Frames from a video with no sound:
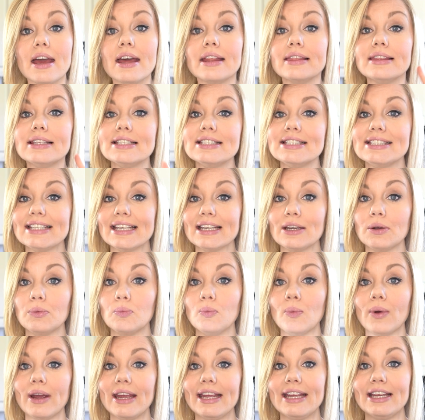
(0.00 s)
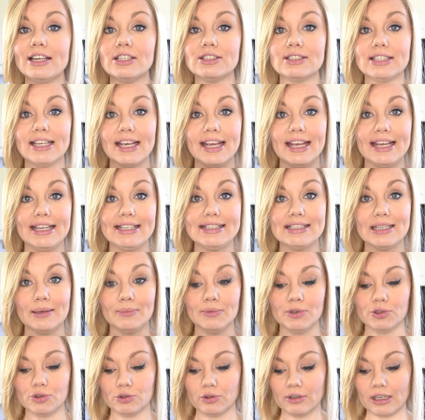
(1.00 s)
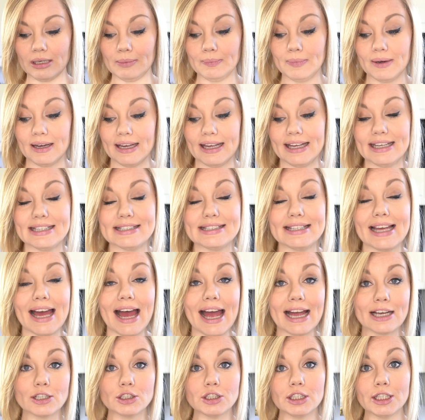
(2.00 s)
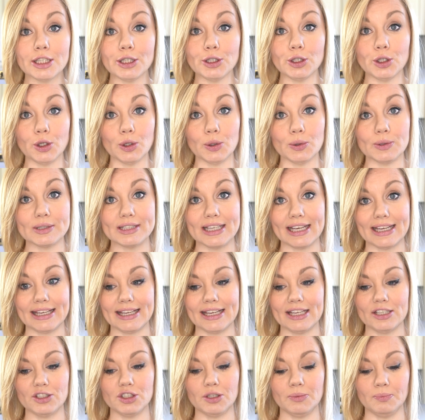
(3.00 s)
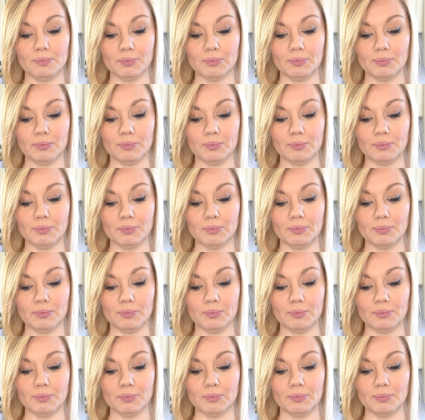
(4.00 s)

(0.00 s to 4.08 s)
The second way to heat up the scraper is to actually use a kitchen